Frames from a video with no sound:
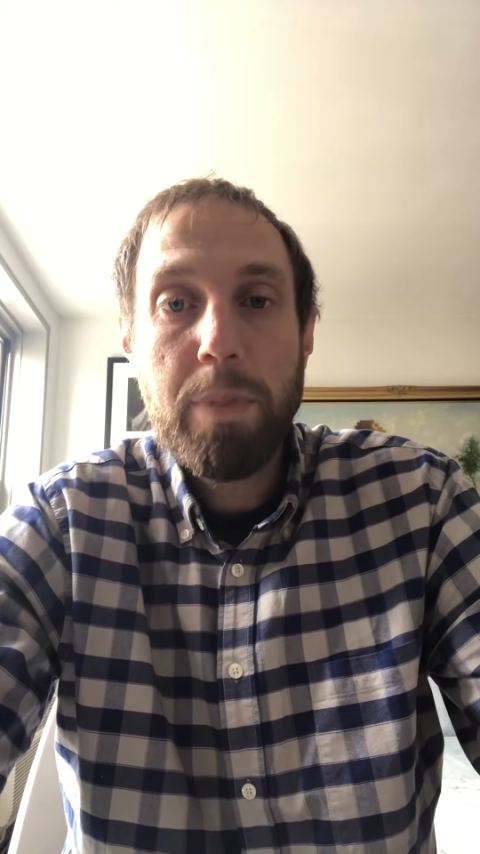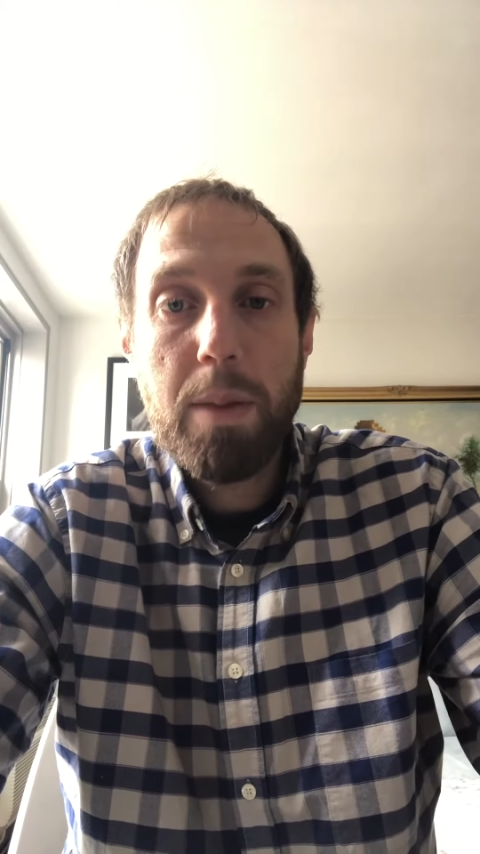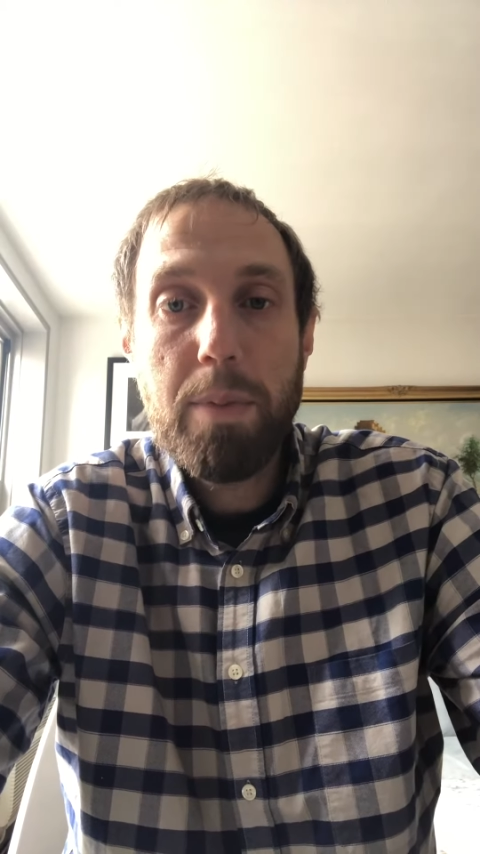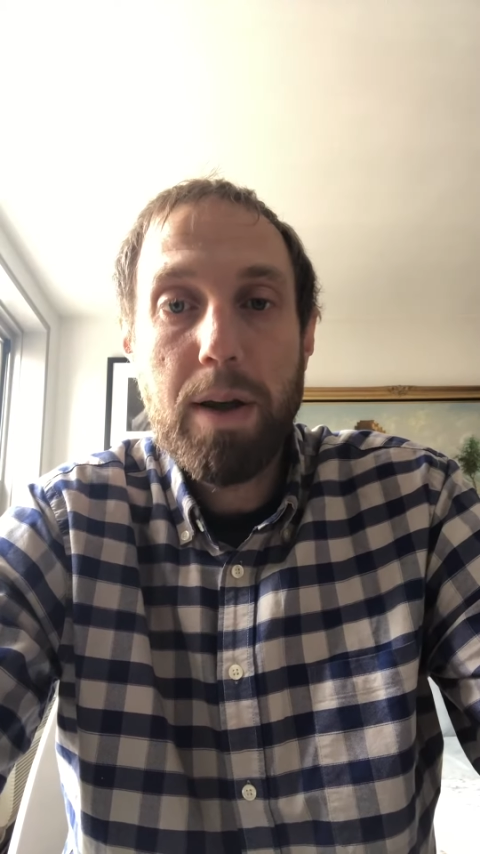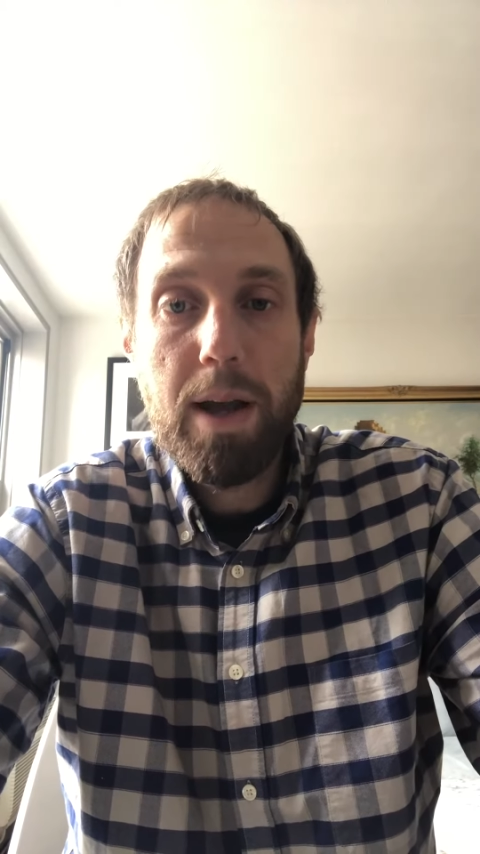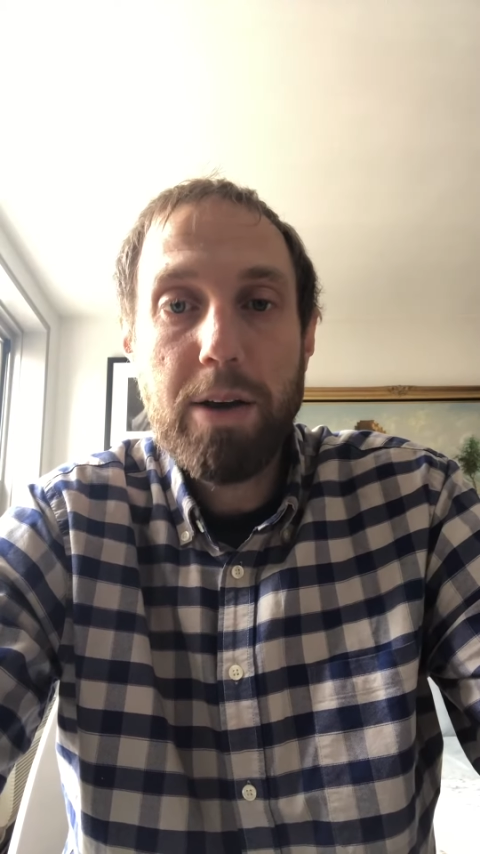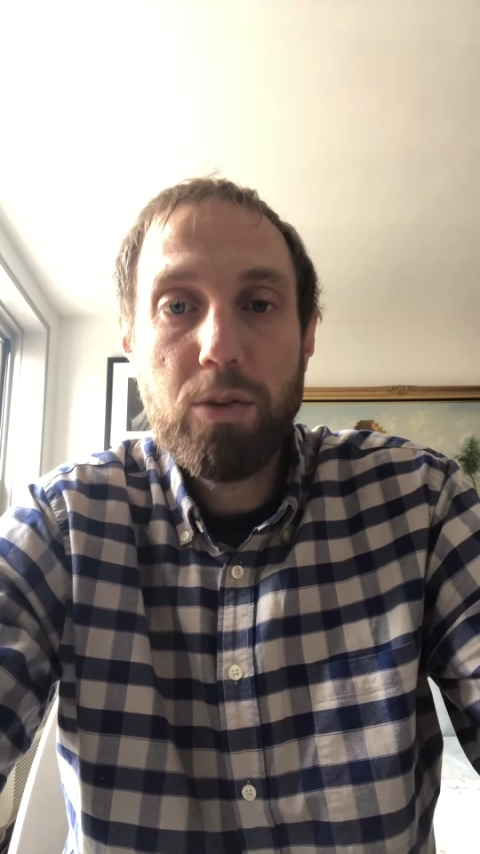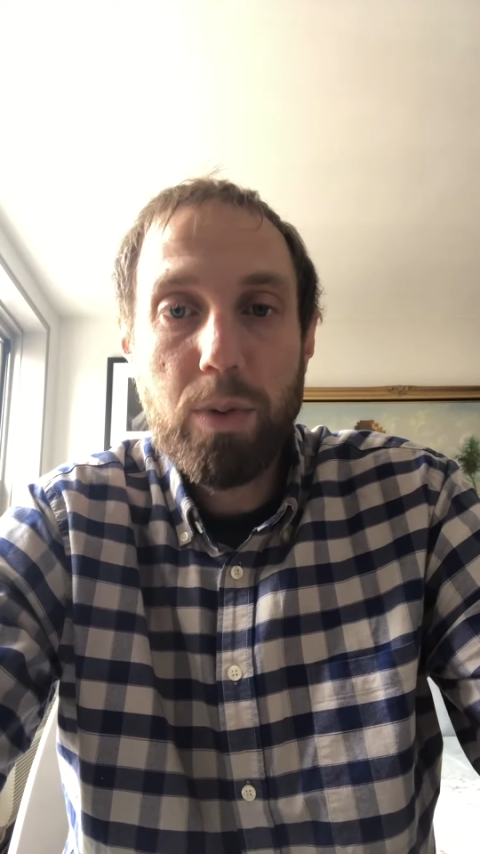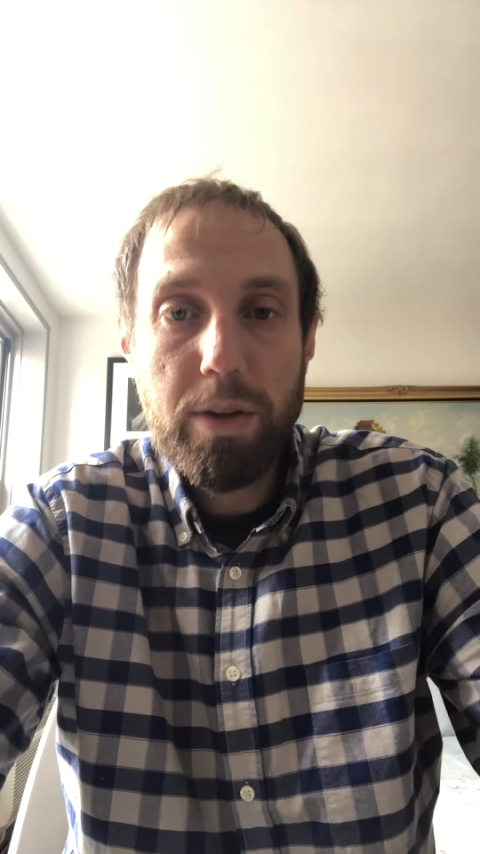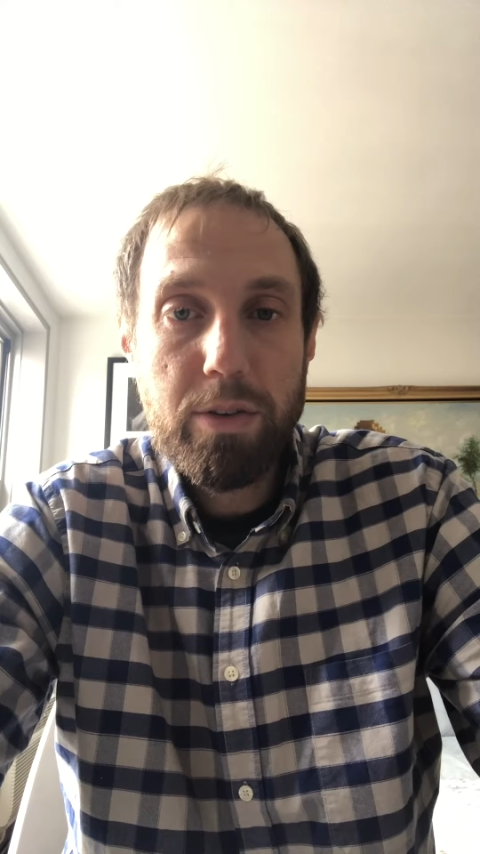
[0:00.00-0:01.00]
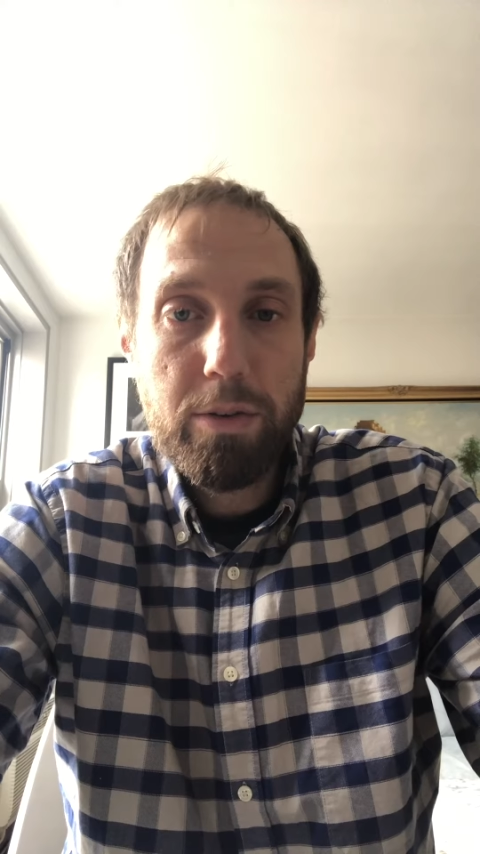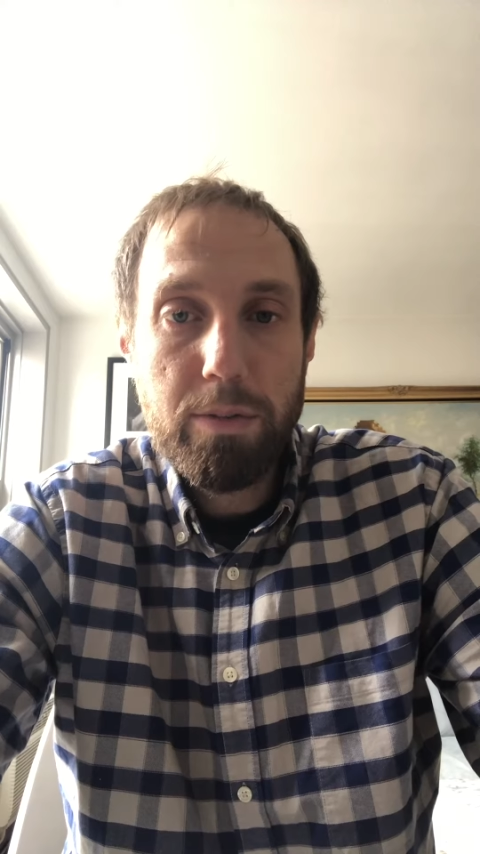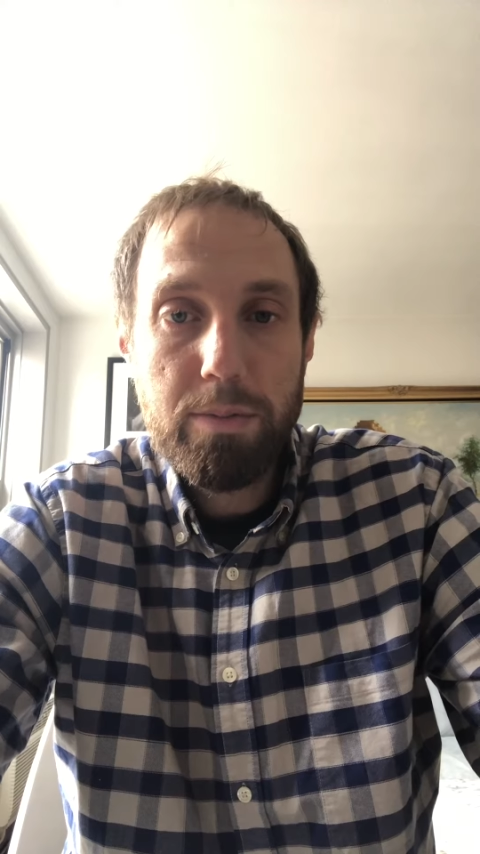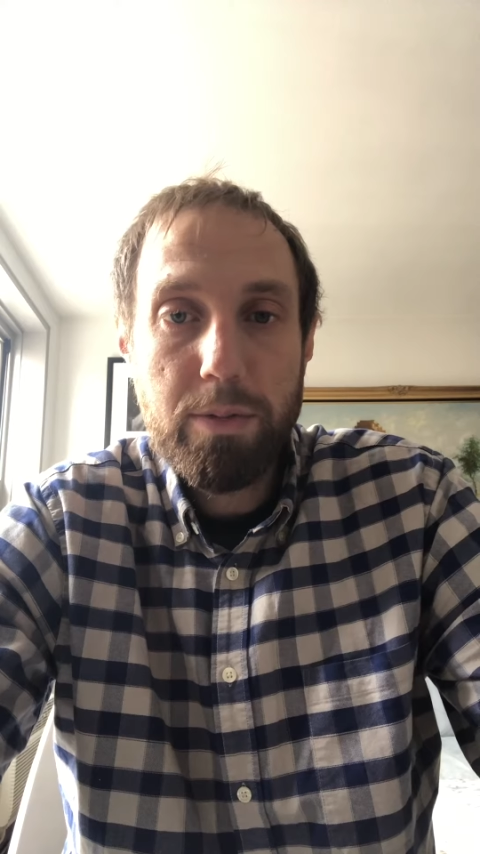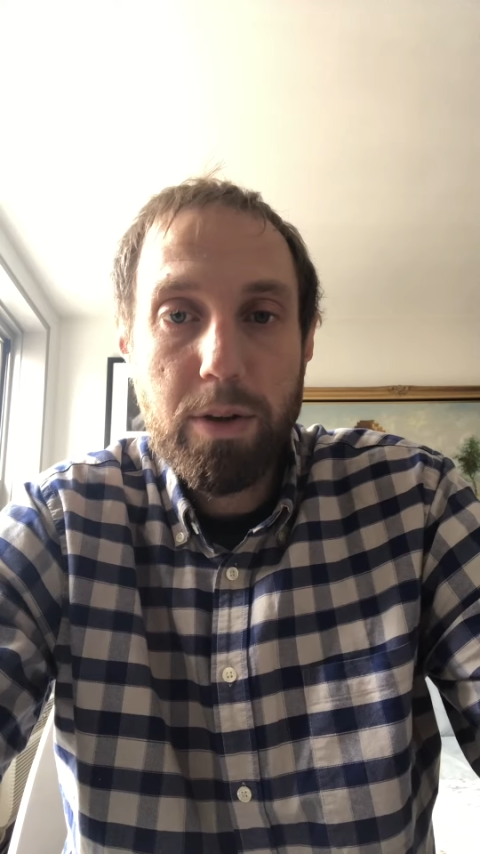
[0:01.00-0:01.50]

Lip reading: But I just wanted to, you